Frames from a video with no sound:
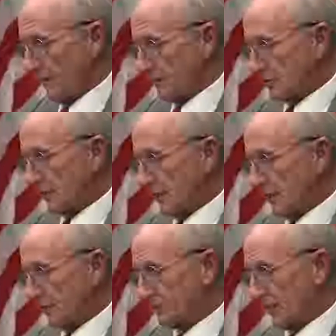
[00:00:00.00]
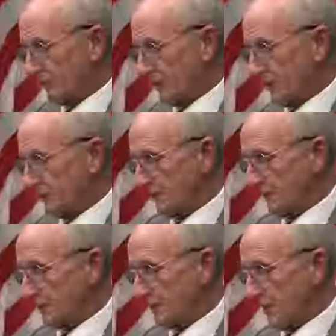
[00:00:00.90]
So he helped cover up the
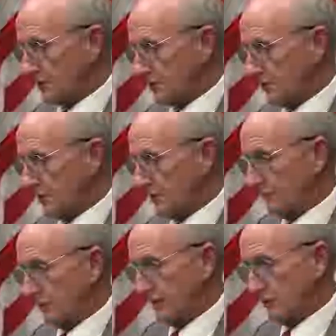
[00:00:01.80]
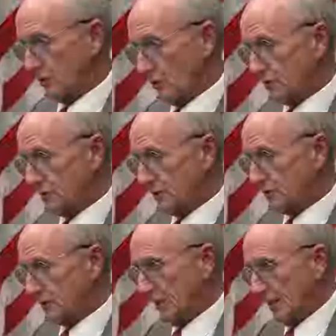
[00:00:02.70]
Vince Foster murder. Neil
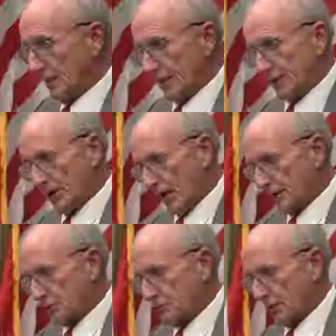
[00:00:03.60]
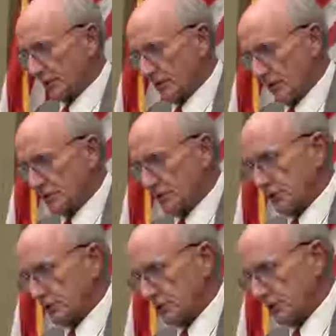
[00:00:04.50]
Gorsuch, not a strict
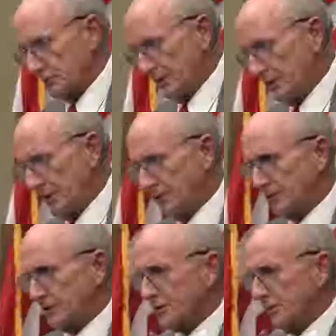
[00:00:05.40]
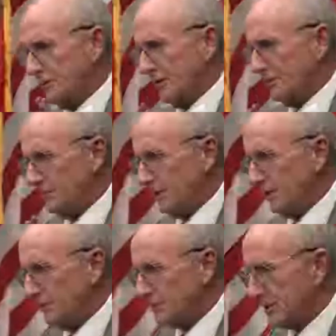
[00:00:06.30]
constitutionalist, but neither does he appear to be
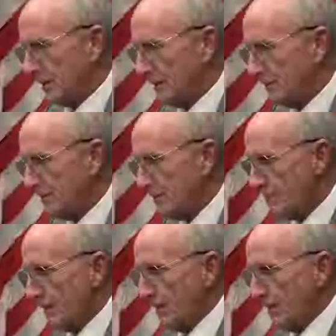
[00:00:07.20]
deep state.